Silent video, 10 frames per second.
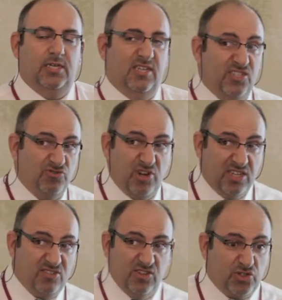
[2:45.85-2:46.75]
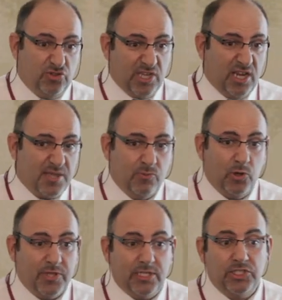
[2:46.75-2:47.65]
It's really not doing anything
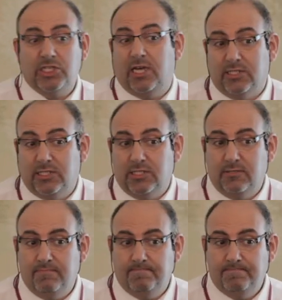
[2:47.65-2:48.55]
more than chance.